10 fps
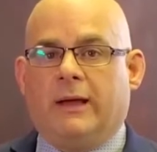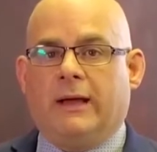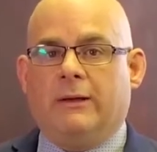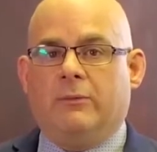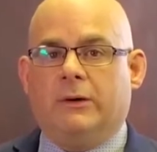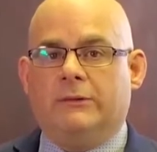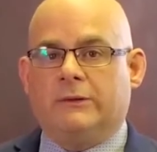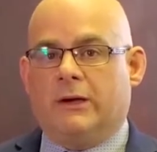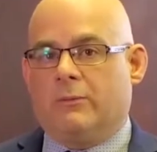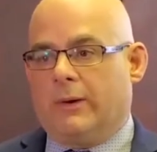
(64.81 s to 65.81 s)
I
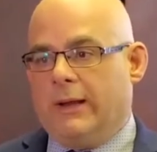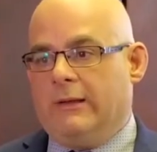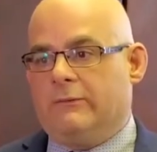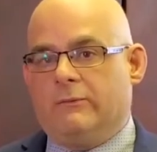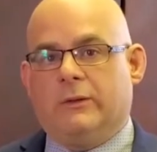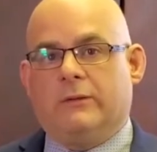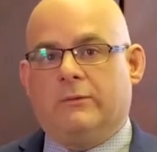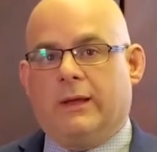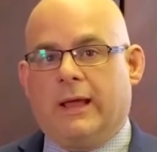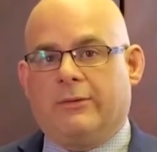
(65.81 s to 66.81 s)
was uh, raised and went
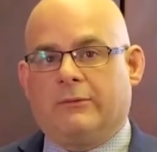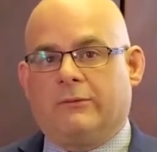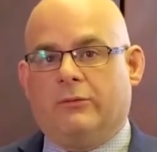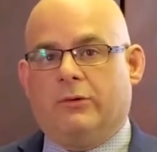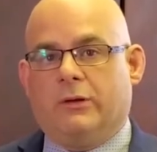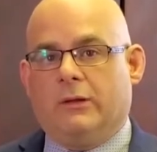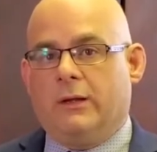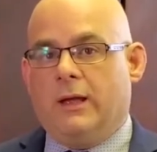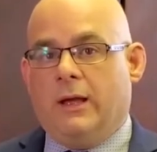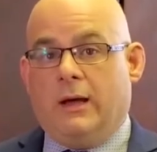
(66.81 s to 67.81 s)
through Catholic
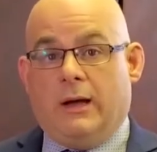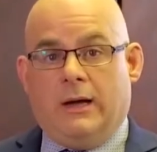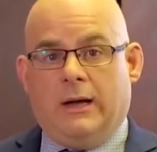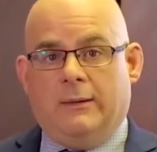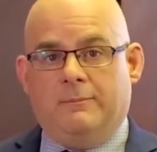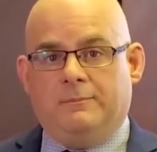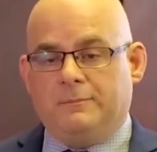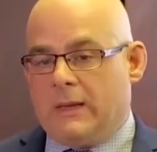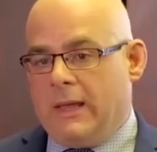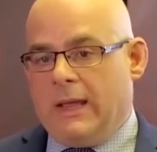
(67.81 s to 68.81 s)
school. Um,
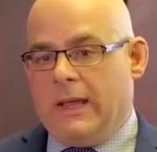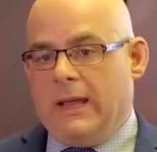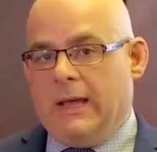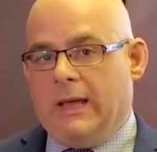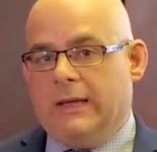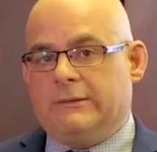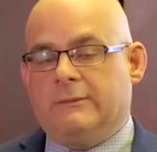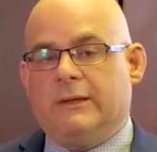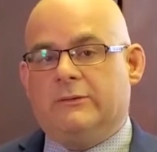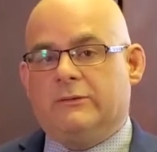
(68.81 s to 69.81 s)
and
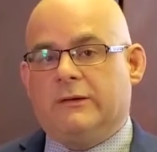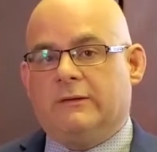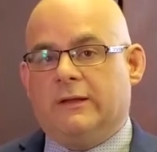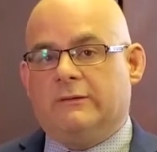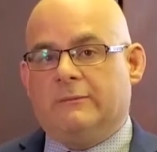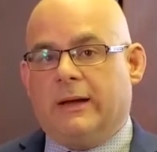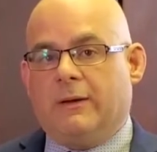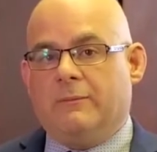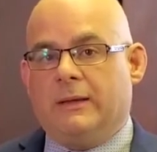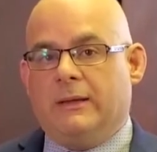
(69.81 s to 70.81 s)
some of the interesting things
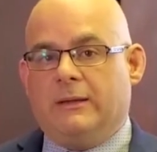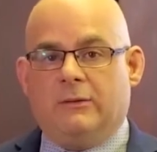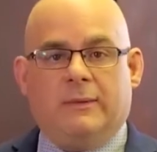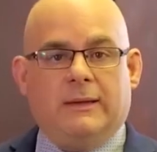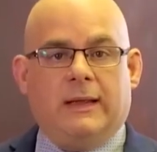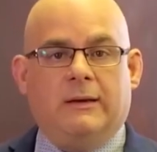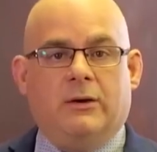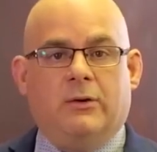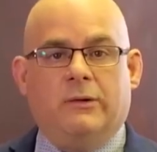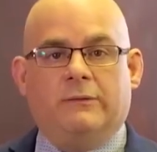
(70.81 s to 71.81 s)
about me that you may not
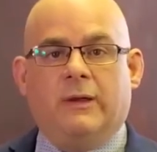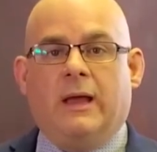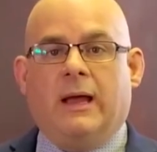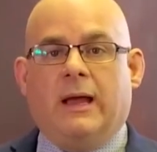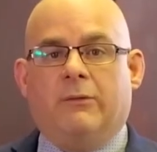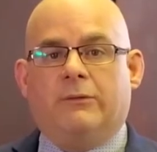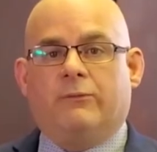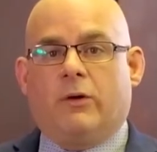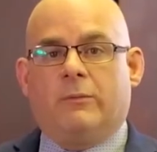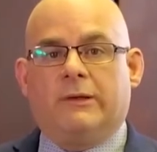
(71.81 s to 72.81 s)
know is I was
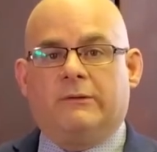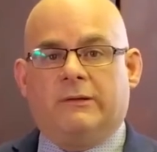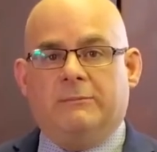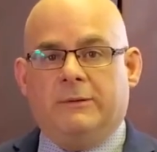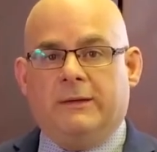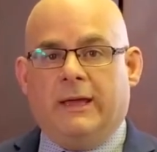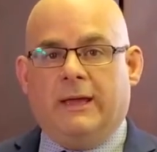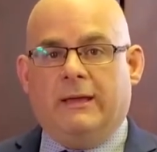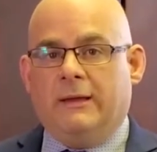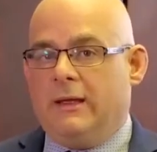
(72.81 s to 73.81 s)
formerly a
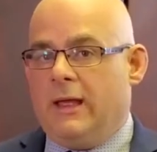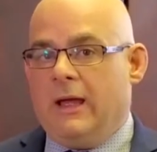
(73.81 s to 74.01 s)
CPA.